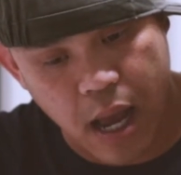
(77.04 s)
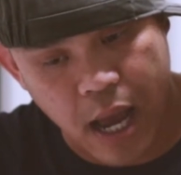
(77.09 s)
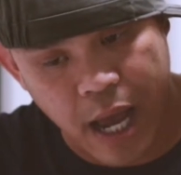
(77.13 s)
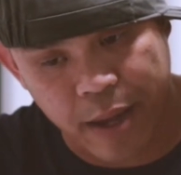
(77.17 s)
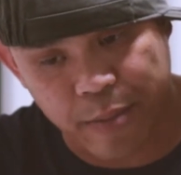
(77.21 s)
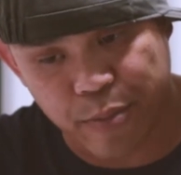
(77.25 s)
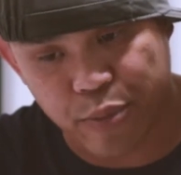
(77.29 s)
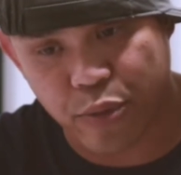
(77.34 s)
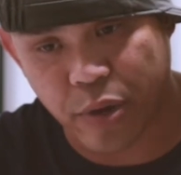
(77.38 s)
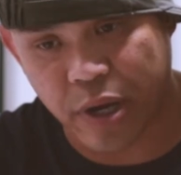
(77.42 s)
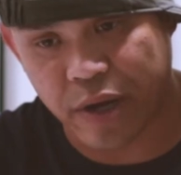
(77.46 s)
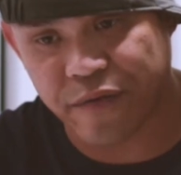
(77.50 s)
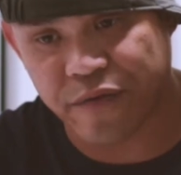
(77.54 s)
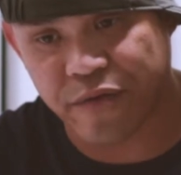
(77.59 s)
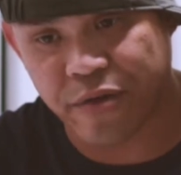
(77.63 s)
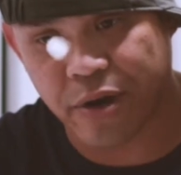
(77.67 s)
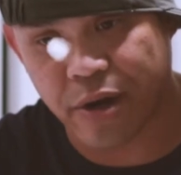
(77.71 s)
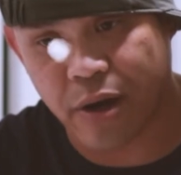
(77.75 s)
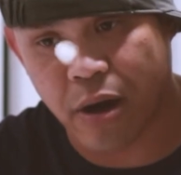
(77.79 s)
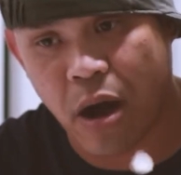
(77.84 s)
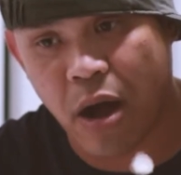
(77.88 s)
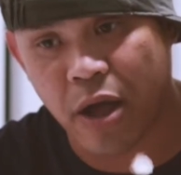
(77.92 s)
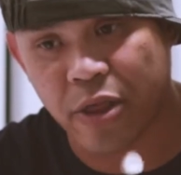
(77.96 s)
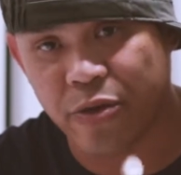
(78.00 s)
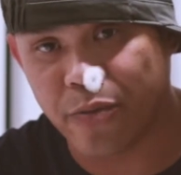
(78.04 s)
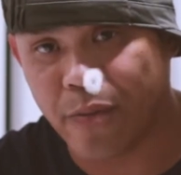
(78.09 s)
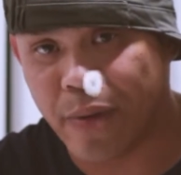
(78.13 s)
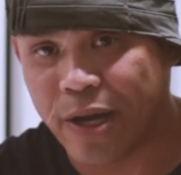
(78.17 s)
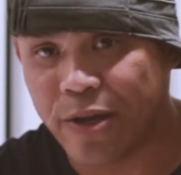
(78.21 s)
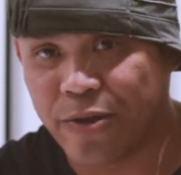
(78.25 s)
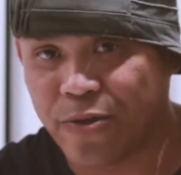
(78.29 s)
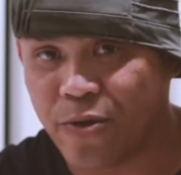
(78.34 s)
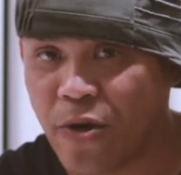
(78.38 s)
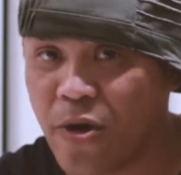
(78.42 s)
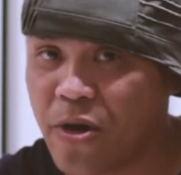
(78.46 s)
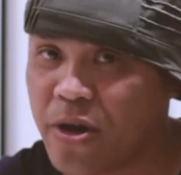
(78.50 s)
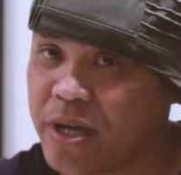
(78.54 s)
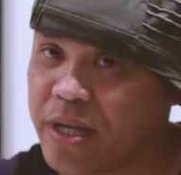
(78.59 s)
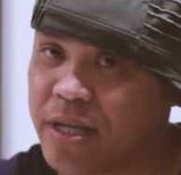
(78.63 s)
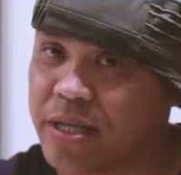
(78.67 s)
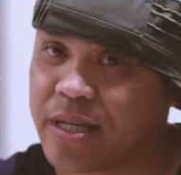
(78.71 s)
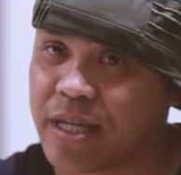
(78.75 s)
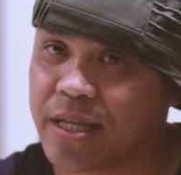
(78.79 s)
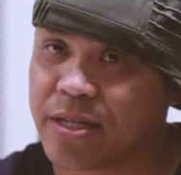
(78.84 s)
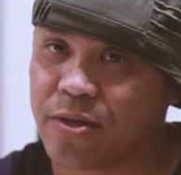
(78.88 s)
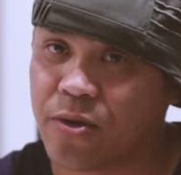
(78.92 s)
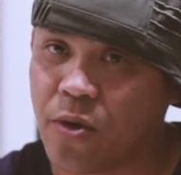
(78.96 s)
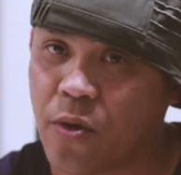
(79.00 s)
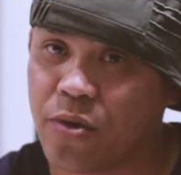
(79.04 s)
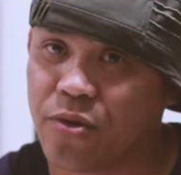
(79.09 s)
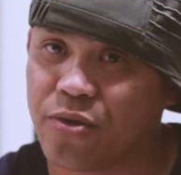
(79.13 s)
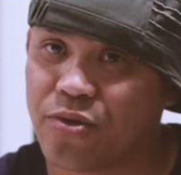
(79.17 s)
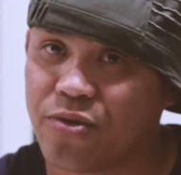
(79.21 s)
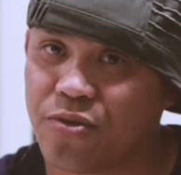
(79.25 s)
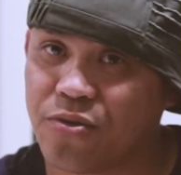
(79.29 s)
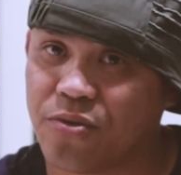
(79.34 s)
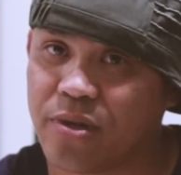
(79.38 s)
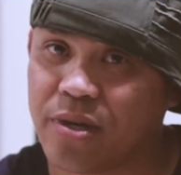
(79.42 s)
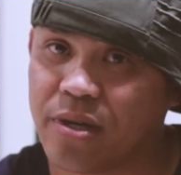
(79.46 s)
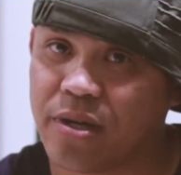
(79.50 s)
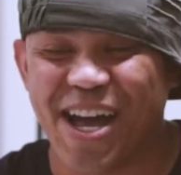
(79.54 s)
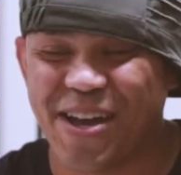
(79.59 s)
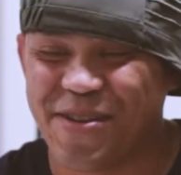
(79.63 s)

I pray for all the minorities that's going through it.